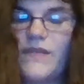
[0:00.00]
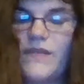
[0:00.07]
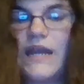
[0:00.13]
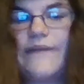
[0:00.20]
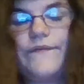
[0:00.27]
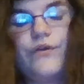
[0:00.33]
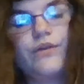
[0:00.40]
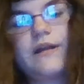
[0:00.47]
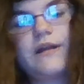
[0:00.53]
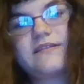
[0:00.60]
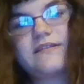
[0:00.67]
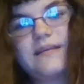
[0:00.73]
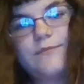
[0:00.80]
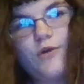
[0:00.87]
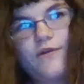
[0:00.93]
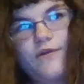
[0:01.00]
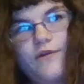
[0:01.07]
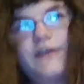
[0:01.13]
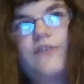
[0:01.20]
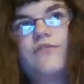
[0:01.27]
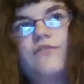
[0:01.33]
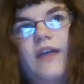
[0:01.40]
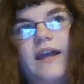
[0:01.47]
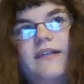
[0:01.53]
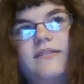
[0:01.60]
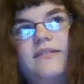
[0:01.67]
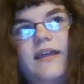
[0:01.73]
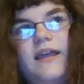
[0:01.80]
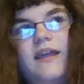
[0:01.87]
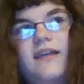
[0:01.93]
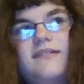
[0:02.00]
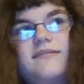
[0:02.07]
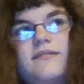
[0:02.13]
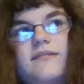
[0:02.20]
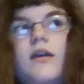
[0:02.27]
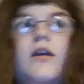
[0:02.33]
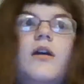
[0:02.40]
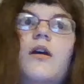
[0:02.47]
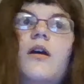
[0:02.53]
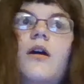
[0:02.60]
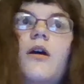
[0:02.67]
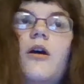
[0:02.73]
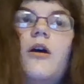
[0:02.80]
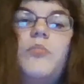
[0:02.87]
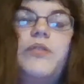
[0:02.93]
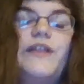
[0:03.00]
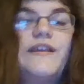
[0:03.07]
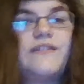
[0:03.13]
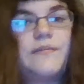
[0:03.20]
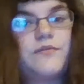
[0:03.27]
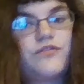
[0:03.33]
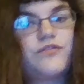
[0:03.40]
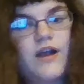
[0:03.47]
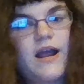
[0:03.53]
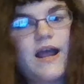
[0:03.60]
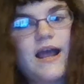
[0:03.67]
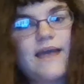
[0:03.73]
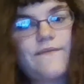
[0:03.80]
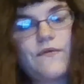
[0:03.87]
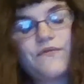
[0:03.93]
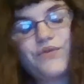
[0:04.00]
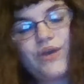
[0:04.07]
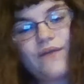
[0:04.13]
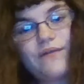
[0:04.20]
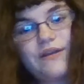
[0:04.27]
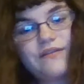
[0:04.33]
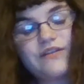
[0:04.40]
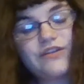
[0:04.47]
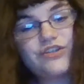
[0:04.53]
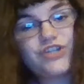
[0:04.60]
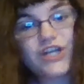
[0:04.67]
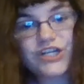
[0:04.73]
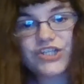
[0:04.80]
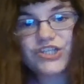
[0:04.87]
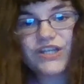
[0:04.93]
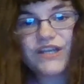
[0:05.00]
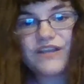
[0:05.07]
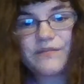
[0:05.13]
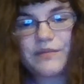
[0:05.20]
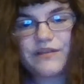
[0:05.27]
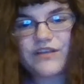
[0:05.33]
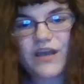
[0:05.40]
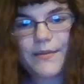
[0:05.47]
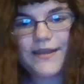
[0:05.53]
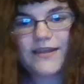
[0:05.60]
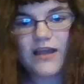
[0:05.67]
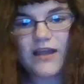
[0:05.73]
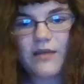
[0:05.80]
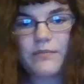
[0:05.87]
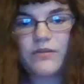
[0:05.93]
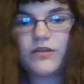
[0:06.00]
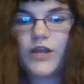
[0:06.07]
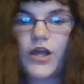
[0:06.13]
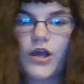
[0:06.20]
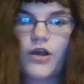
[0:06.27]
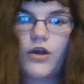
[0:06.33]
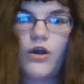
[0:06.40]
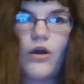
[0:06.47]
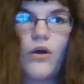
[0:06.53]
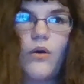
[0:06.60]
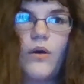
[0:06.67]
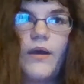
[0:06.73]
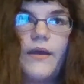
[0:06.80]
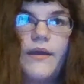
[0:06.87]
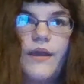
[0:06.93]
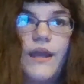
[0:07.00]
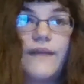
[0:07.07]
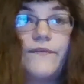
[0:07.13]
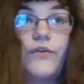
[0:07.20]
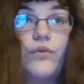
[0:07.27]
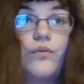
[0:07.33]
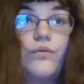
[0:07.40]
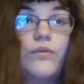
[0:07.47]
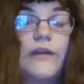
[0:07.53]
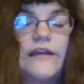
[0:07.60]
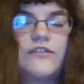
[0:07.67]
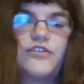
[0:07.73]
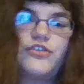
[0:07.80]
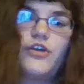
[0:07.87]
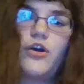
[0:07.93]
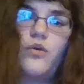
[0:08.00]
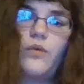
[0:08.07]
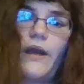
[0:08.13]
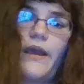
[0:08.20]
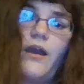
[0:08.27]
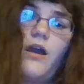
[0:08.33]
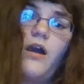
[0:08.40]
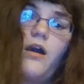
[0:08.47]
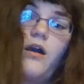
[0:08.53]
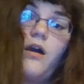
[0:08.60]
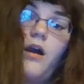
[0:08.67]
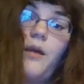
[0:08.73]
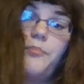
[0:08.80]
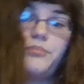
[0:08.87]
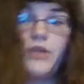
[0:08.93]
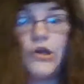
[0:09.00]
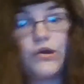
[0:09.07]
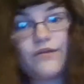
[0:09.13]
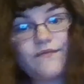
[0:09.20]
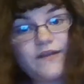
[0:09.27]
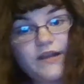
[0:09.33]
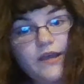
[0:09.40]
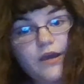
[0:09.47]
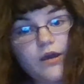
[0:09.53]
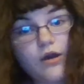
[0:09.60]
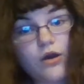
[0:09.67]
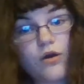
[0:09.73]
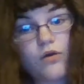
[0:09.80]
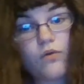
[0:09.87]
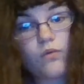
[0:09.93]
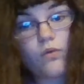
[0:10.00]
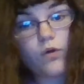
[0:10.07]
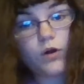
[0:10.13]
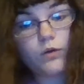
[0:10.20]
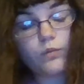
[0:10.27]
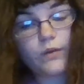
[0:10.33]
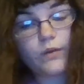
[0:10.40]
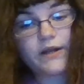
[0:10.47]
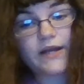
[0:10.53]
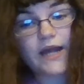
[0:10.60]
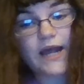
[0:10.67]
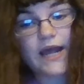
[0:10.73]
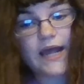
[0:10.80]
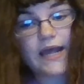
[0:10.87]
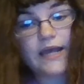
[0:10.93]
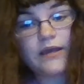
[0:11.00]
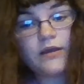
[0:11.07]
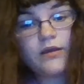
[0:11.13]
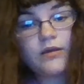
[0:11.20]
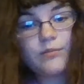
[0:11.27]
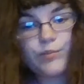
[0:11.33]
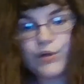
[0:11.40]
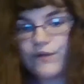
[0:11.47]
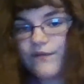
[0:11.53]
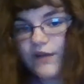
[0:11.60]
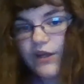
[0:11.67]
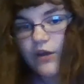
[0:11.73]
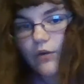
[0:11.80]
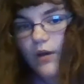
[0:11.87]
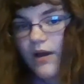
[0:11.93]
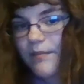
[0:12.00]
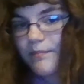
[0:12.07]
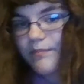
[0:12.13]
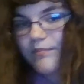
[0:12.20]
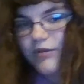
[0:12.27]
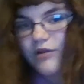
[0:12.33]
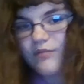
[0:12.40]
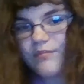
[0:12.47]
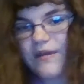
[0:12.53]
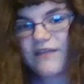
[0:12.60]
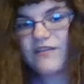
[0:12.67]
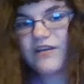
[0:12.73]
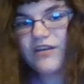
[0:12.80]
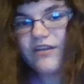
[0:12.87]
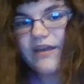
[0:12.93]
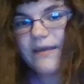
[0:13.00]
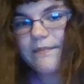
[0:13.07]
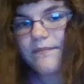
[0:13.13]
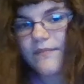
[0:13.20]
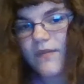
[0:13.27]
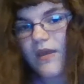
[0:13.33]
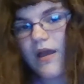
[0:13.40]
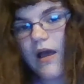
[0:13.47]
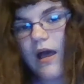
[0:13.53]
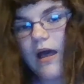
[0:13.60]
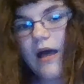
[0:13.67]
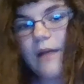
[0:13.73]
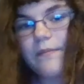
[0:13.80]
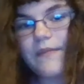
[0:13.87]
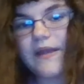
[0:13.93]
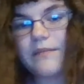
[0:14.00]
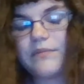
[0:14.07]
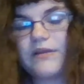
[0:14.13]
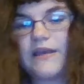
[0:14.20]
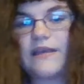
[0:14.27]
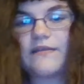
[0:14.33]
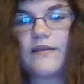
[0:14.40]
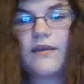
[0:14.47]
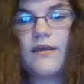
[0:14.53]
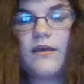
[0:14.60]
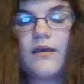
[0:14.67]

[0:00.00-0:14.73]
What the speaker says: if you'd like to see more videos like this, please subscribe. Or if you have any suggestions, please comment down below. And if you would like to know when I upload a video or when I put a video up, basically, then please